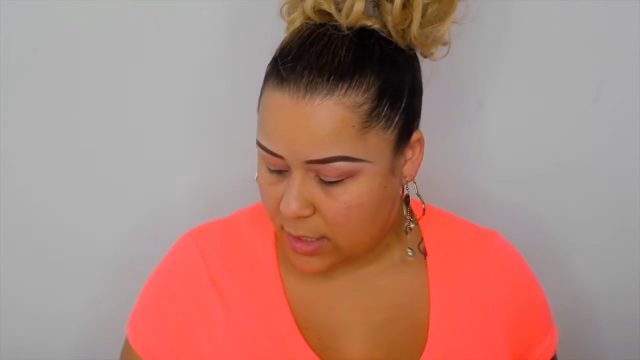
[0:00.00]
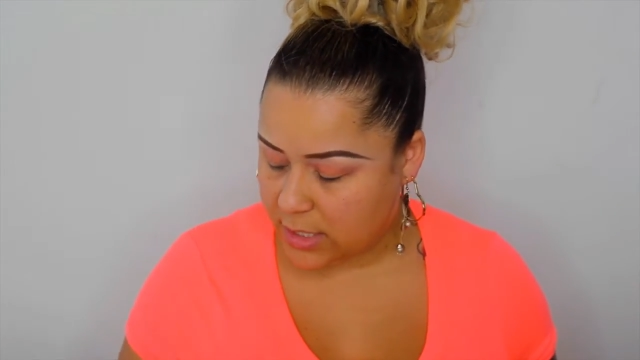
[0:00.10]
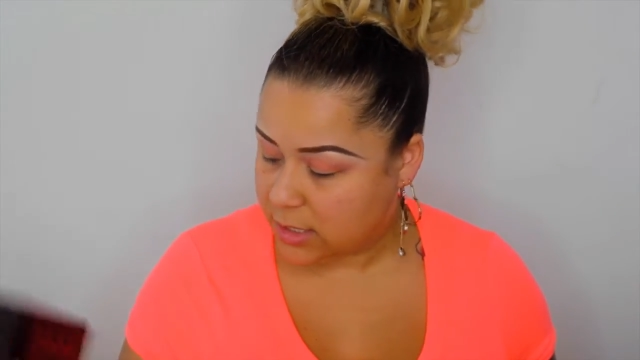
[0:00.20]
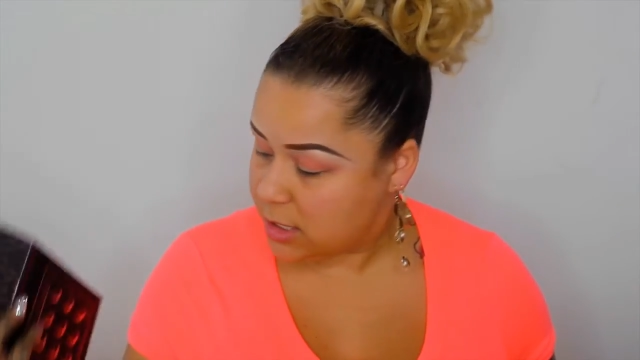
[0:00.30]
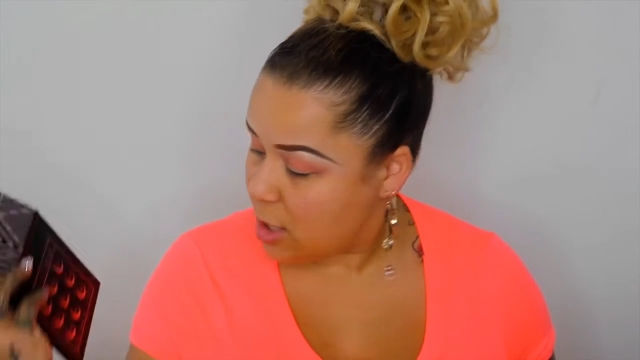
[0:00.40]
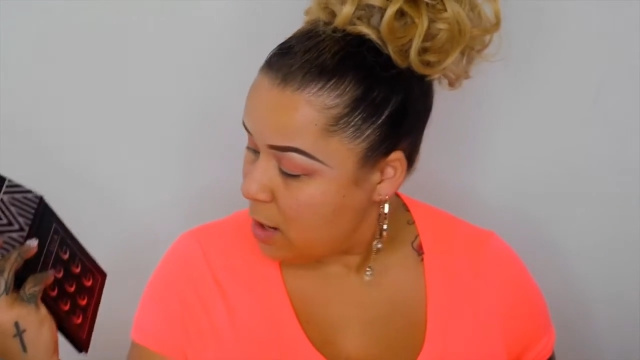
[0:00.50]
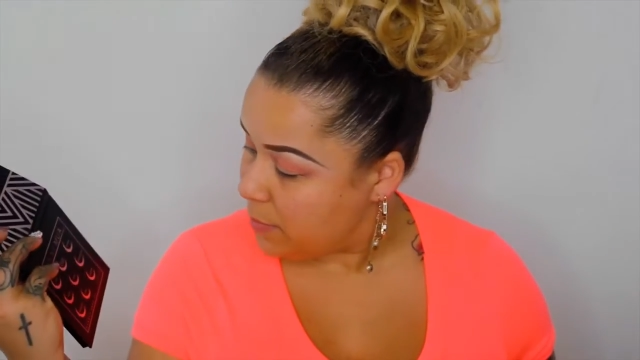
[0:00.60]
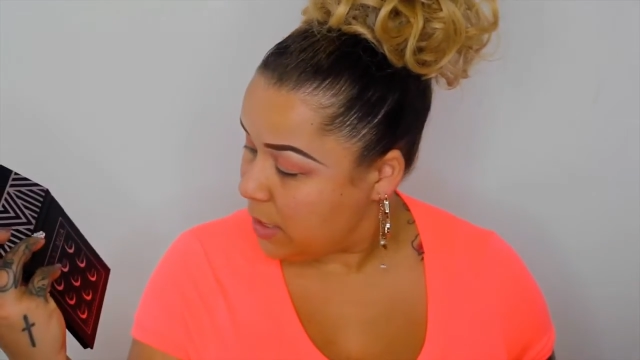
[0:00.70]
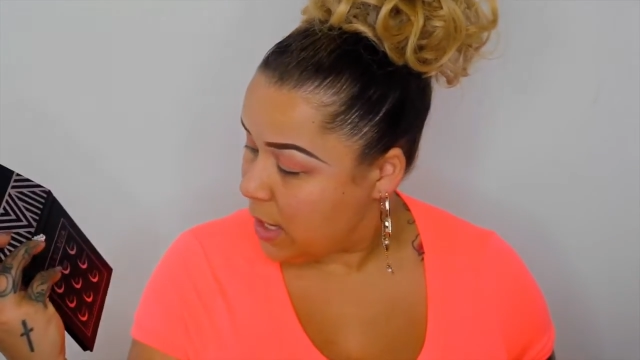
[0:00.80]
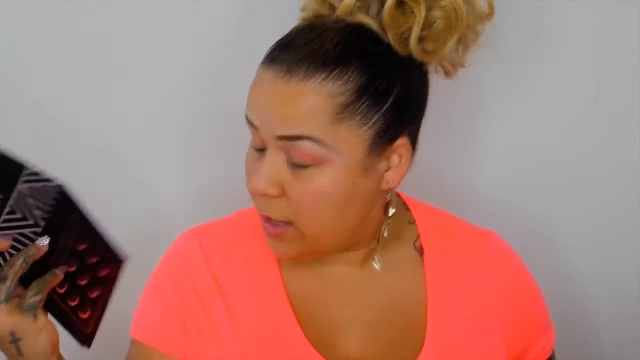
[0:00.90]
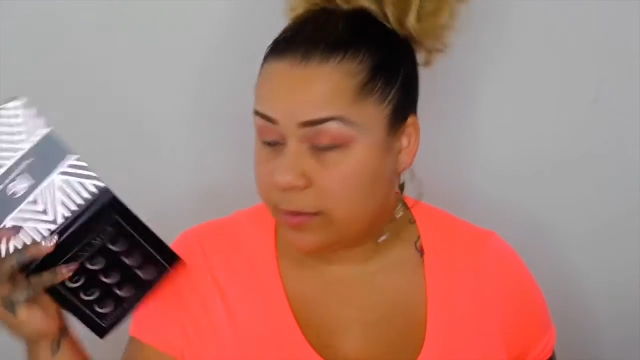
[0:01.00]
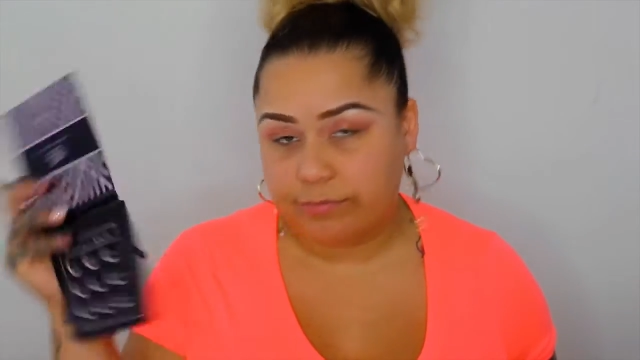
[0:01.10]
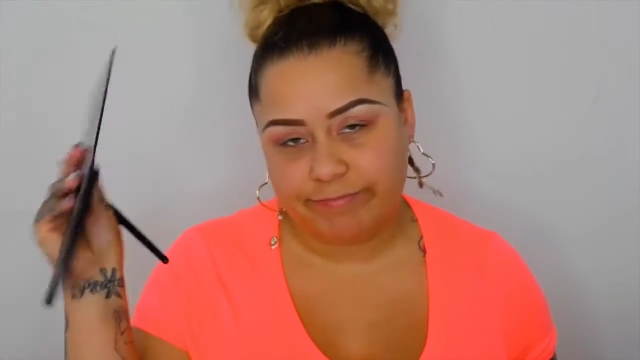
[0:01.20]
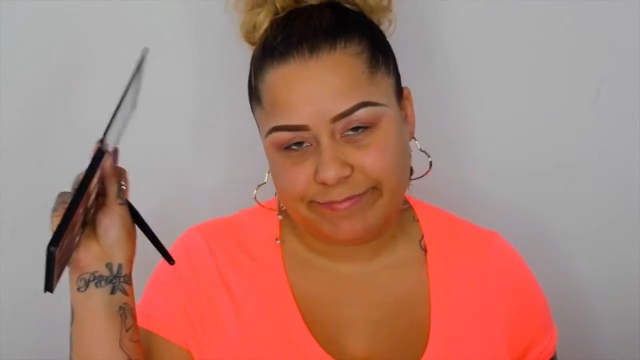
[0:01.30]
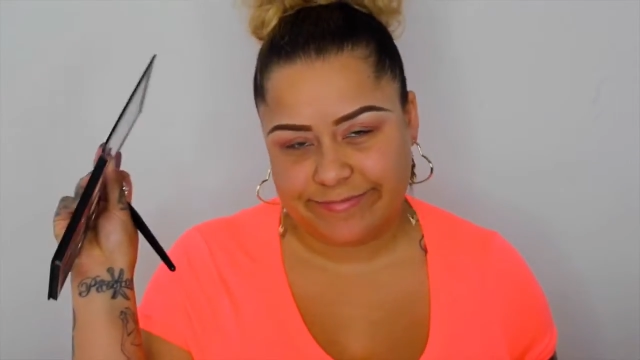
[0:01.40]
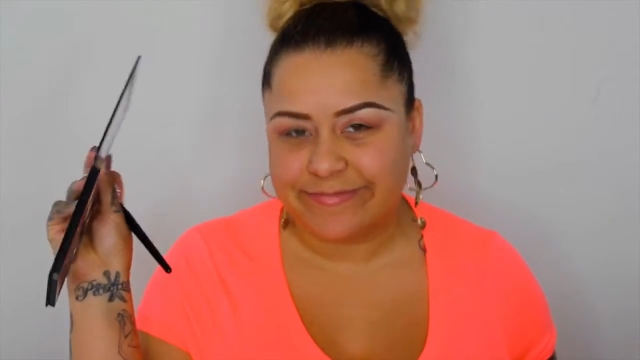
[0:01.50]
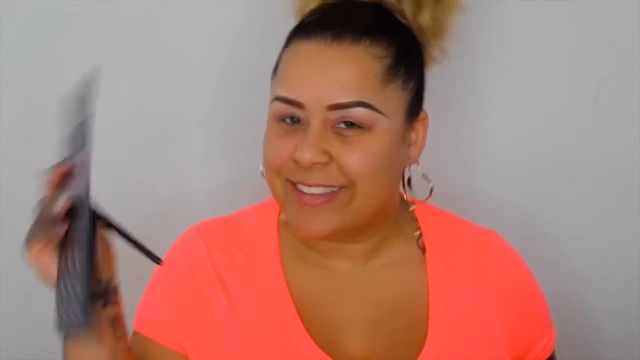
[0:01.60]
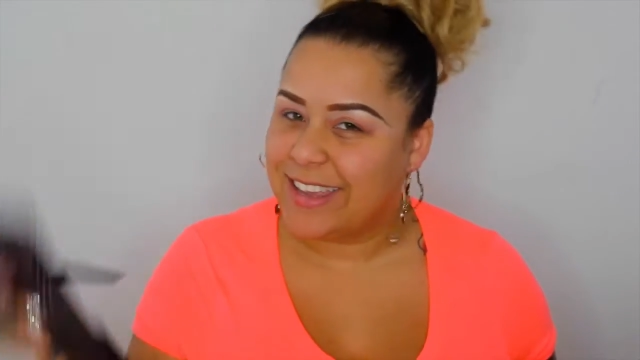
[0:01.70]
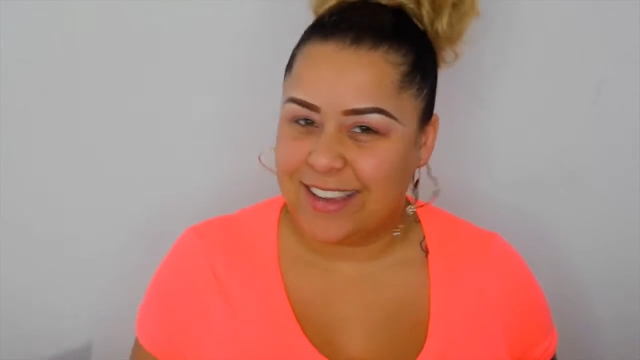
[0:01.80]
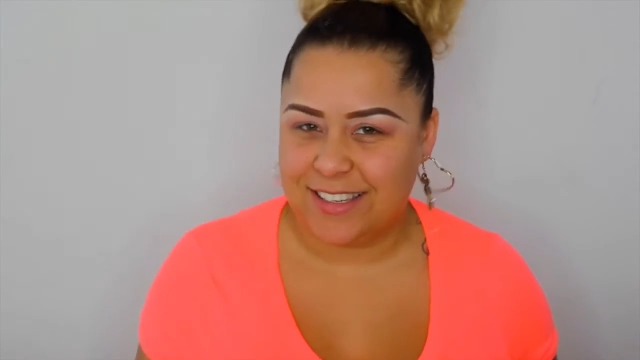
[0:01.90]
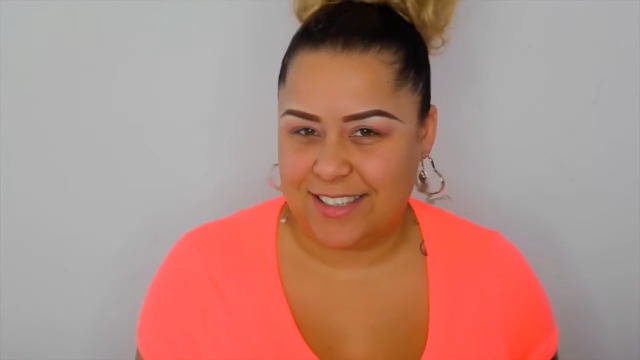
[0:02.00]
Insomnia, because